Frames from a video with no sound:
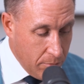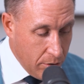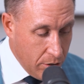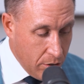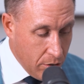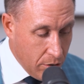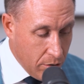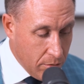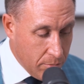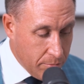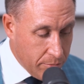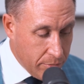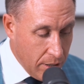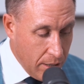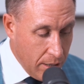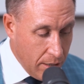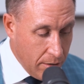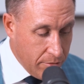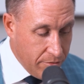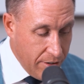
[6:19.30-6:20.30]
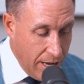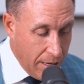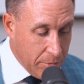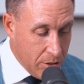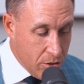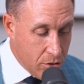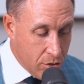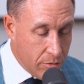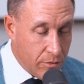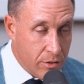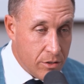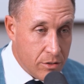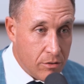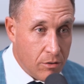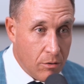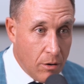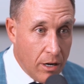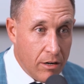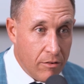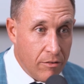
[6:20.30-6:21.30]
with your Family Services
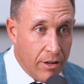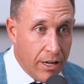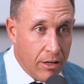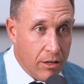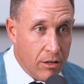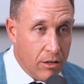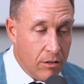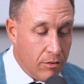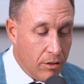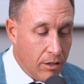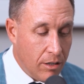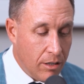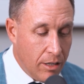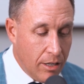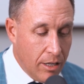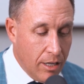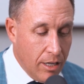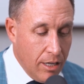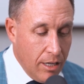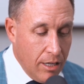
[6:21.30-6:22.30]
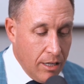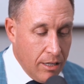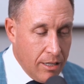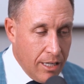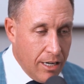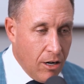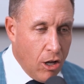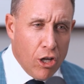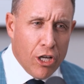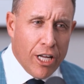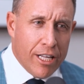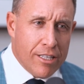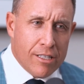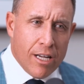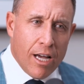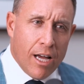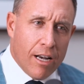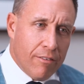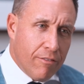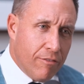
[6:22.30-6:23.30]
of Greater Vancouver, that all gets
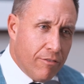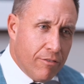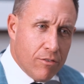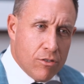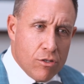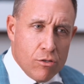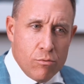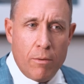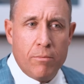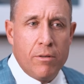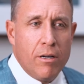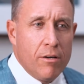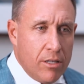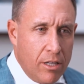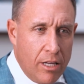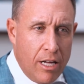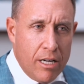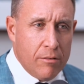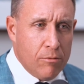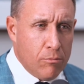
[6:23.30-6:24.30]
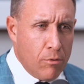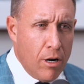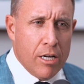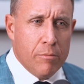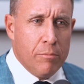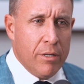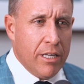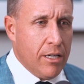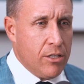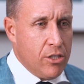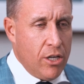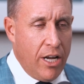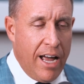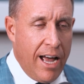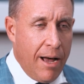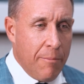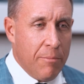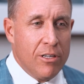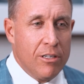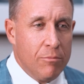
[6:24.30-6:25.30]
kind of swept under the rug because you
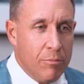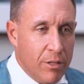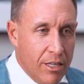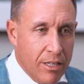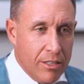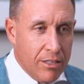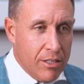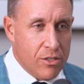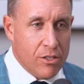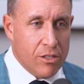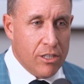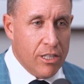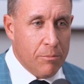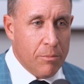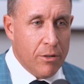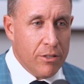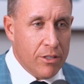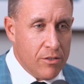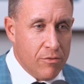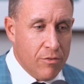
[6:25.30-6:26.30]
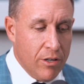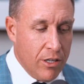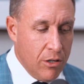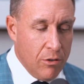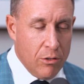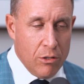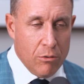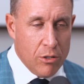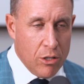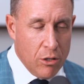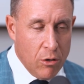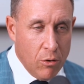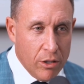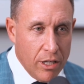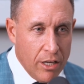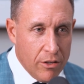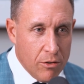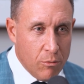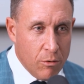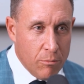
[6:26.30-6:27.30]
happen to be in this clip on this video and you're the
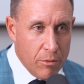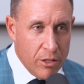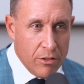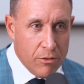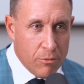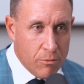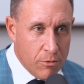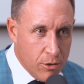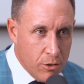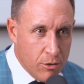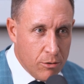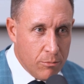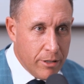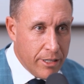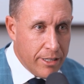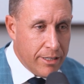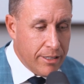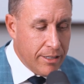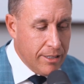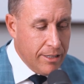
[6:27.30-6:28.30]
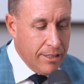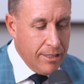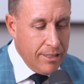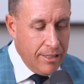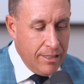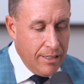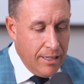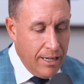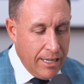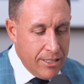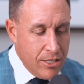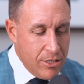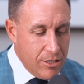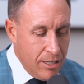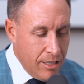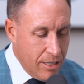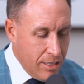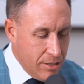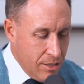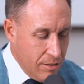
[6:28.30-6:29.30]
only other woman in the room. And mm-hmm. I
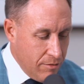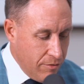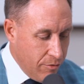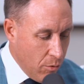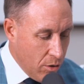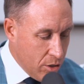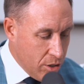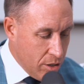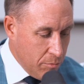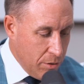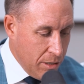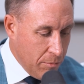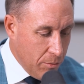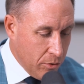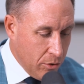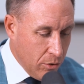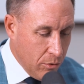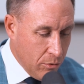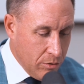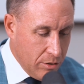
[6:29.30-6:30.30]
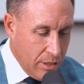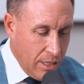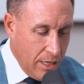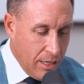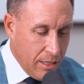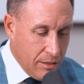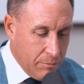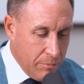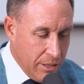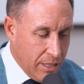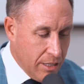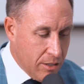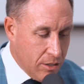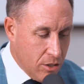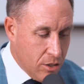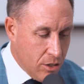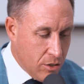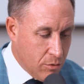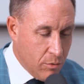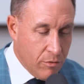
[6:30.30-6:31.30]
just think it's unfortunate people don't take a minute
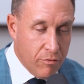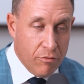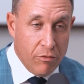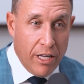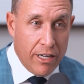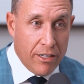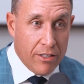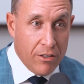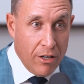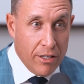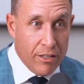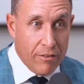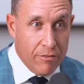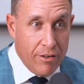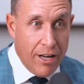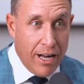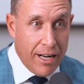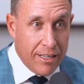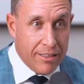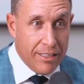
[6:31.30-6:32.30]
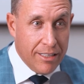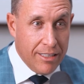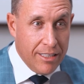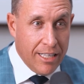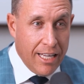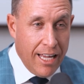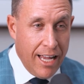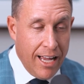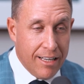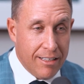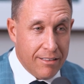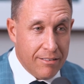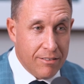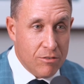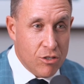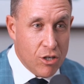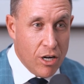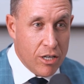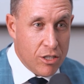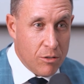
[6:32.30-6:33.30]
to just reflect on the fact that you can't
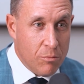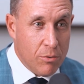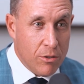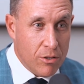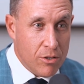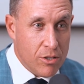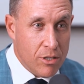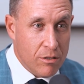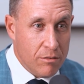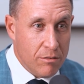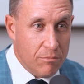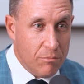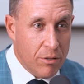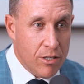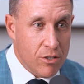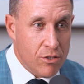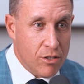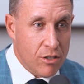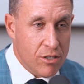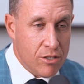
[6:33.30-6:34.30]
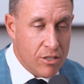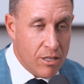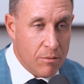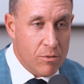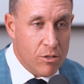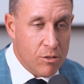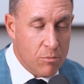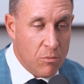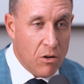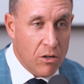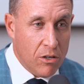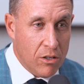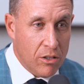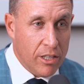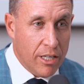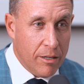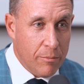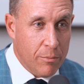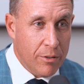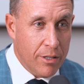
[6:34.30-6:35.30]
judge a person based on some small
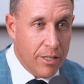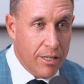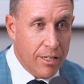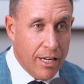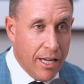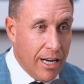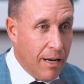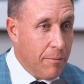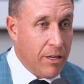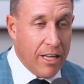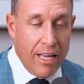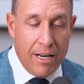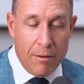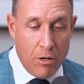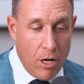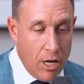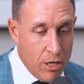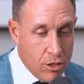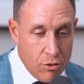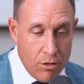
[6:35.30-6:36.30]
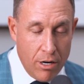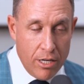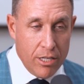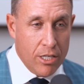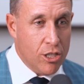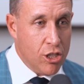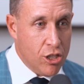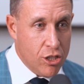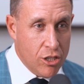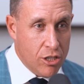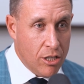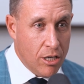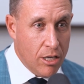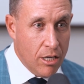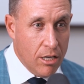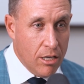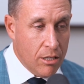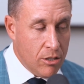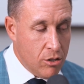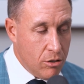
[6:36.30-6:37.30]
clip. And I'm not trying
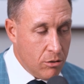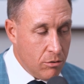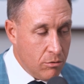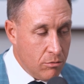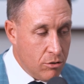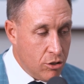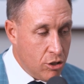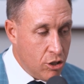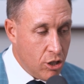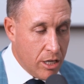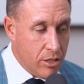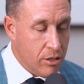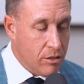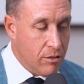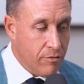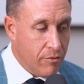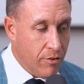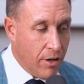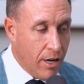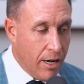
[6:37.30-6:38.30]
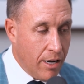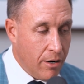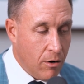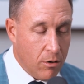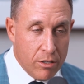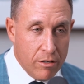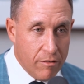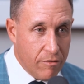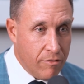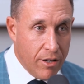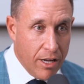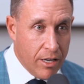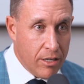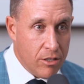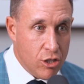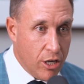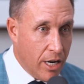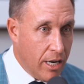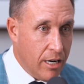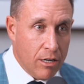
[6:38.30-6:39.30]
to justify or
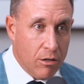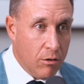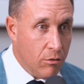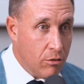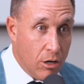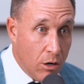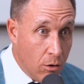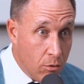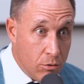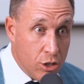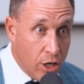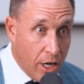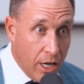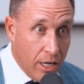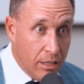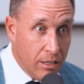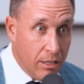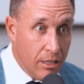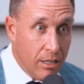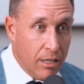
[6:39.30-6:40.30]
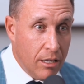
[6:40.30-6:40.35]
defend Jane. I don't know Jane.